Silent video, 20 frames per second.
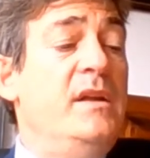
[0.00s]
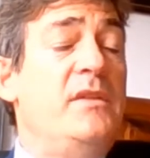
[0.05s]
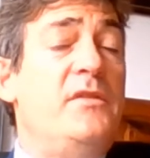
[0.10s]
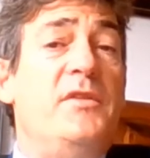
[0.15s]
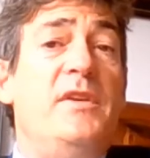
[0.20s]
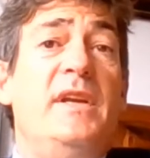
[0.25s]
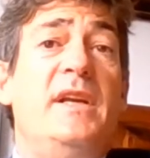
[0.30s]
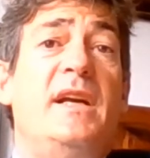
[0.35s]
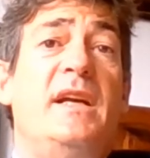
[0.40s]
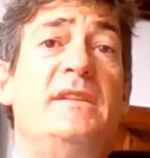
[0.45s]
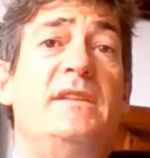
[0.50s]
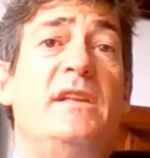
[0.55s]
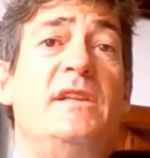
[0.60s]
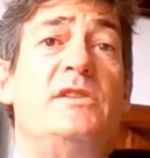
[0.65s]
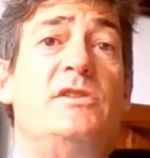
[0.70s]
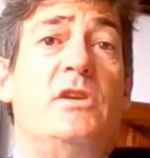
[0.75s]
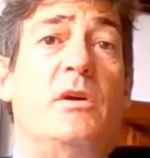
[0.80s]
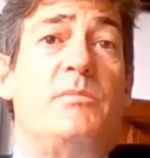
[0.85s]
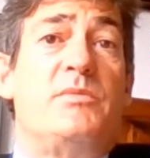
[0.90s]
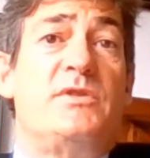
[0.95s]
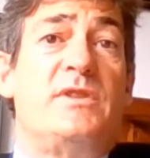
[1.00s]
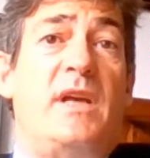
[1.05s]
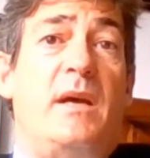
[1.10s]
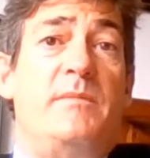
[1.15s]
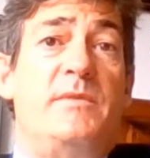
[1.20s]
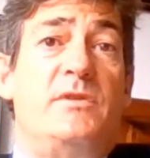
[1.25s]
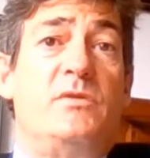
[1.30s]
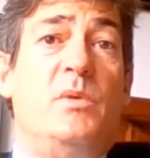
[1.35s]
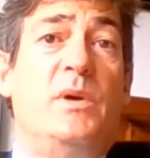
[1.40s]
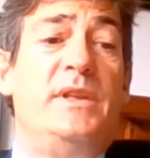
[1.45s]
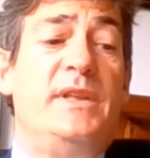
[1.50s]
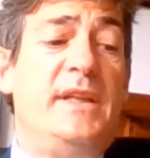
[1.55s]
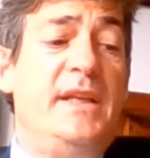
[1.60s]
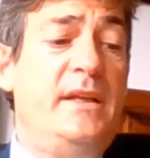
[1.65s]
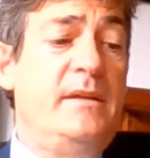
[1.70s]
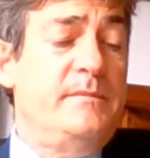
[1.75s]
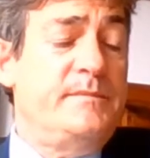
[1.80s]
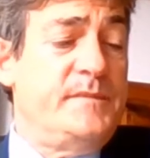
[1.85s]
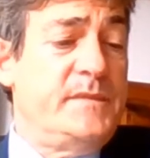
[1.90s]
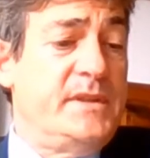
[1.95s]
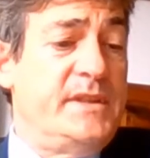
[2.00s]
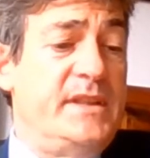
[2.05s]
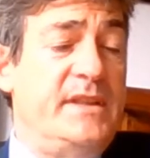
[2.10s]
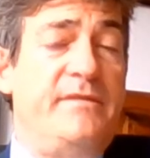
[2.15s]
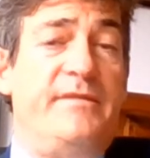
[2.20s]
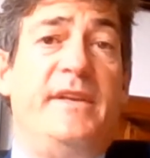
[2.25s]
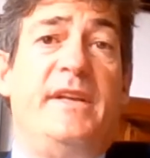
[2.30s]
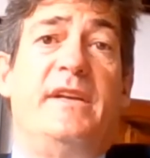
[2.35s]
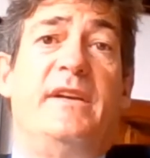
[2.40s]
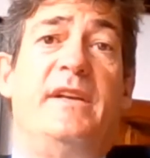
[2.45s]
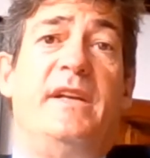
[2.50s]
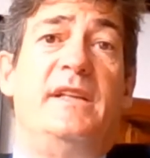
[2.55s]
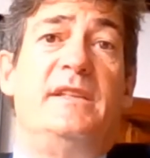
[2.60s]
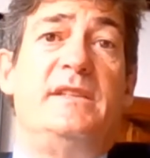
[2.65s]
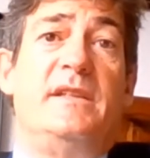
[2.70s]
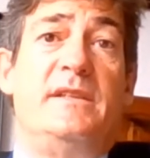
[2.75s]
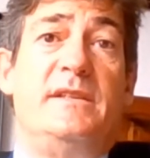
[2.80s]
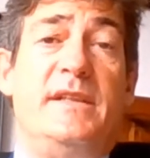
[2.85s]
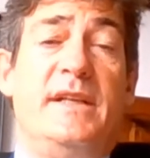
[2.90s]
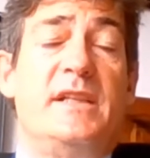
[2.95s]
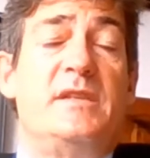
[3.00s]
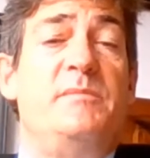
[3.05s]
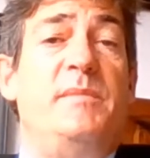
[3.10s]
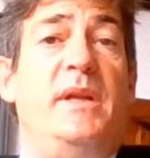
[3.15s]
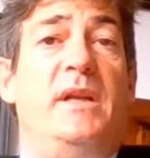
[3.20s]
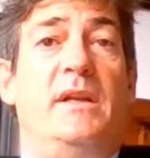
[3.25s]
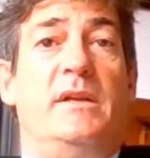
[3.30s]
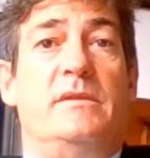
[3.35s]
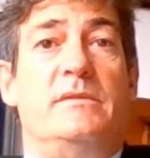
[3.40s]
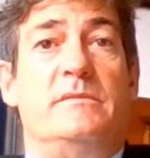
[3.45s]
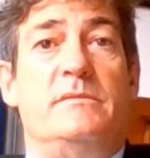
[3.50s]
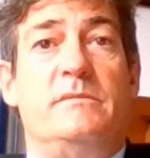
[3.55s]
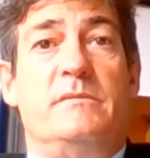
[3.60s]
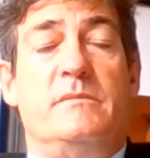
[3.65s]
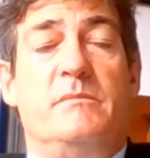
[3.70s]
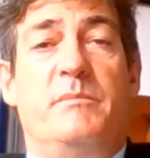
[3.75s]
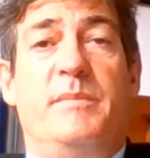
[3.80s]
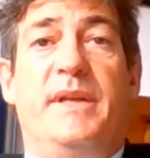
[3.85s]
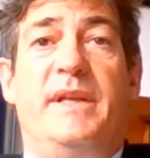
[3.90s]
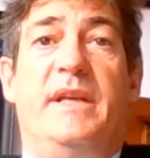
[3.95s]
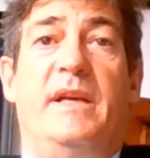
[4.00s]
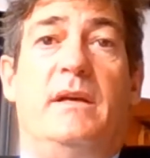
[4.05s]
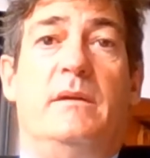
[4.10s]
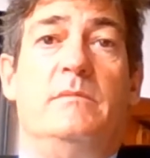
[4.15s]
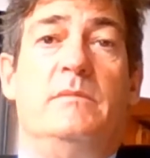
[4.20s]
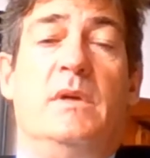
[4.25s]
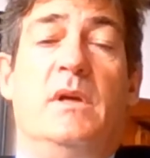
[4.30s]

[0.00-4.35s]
300 jobs times 20, the figure is 6 million per year.